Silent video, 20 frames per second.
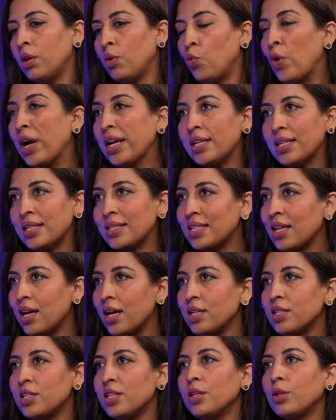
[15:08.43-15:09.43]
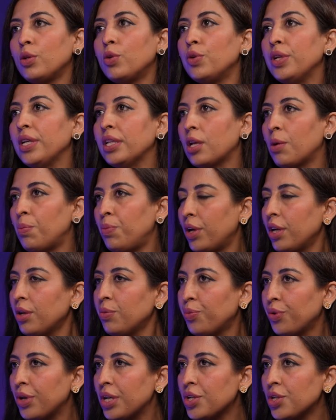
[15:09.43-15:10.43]
vital signs including the
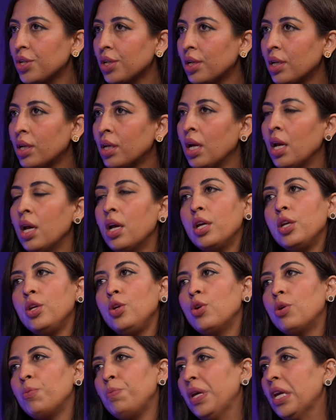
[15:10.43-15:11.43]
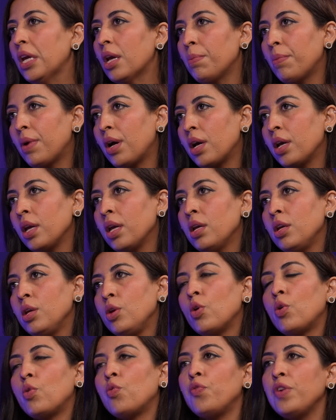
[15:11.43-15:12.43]
blood pressure, your BMI,
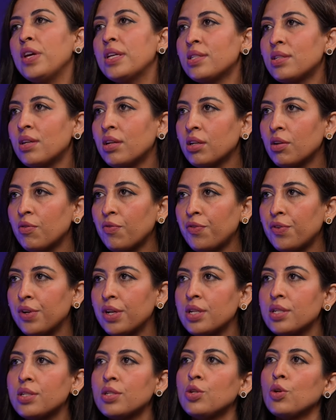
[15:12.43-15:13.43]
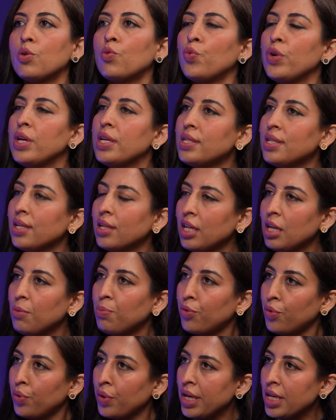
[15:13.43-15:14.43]
your waist circumference, your waist and
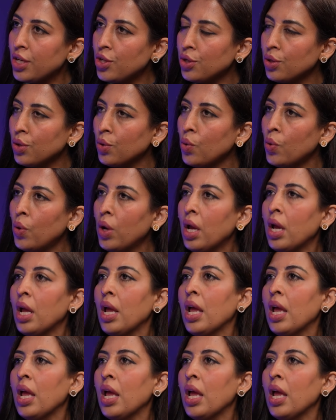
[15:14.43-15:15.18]
hip ratio,